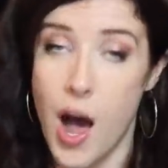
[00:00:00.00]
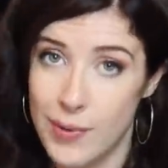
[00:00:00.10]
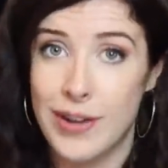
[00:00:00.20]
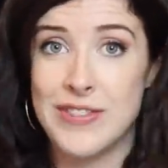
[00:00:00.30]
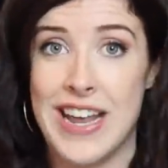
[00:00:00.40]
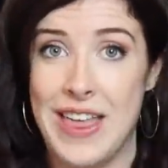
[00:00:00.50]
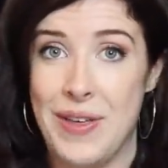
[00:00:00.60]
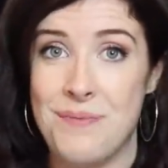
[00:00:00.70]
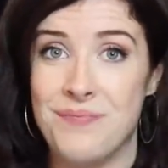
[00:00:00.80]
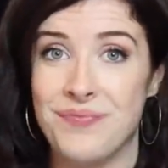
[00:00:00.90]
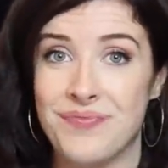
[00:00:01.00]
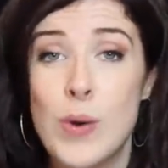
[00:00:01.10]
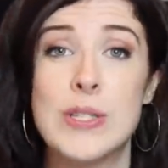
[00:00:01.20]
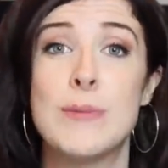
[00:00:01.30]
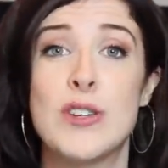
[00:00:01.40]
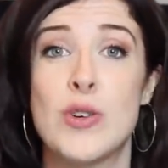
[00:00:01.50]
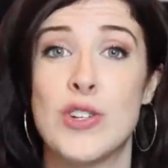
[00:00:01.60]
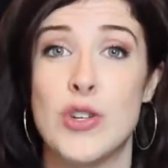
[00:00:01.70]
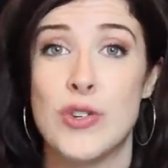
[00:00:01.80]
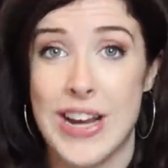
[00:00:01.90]
I would love to hear them. Also be sure
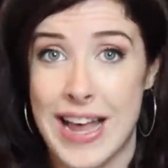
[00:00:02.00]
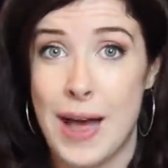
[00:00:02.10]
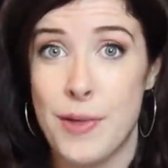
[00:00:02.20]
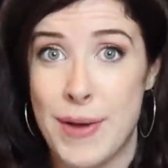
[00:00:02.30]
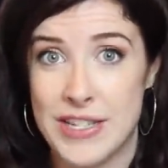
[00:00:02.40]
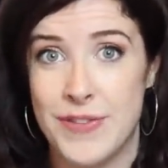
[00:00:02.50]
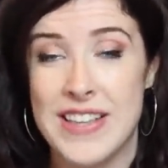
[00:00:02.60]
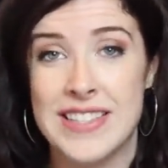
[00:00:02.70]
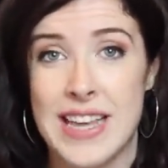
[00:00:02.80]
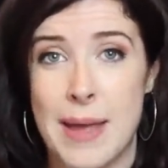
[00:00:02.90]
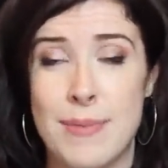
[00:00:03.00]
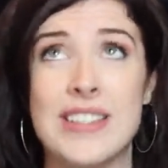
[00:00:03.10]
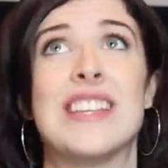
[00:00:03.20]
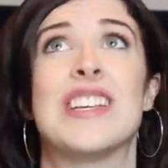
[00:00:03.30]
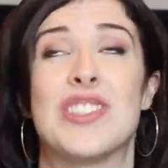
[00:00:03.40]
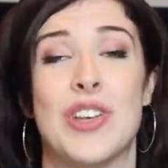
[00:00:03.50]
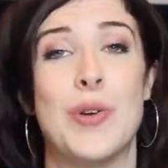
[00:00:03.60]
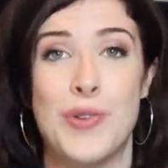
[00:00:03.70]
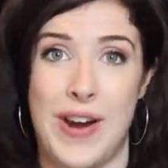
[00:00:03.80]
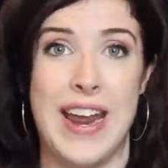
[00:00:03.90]
to check out the Best Fiends game because it is
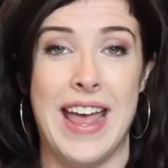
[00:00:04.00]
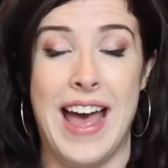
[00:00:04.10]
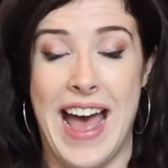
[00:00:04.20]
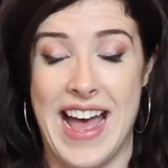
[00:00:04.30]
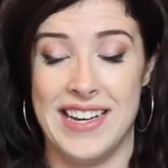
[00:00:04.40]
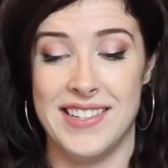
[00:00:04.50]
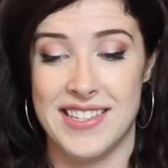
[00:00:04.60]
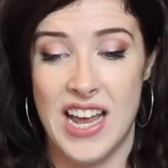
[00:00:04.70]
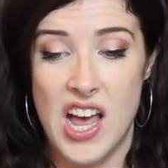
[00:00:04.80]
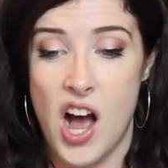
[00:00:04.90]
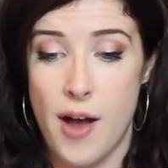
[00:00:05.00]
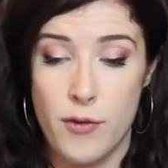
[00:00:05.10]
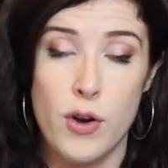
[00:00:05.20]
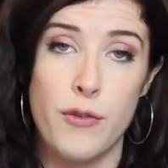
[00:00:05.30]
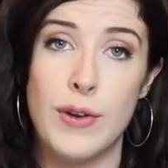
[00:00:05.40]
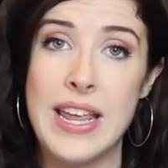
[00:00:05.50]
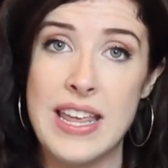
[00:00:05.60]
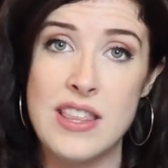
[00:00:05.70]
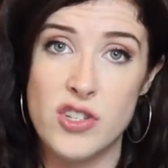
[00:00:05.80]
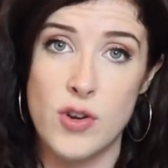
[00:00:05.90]
so great and I've got a
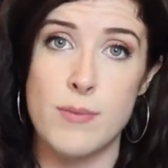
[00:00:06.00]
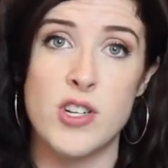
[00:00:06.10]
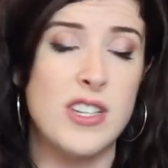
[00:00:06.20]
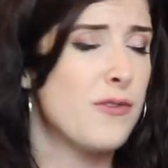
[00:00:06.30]
link in the description.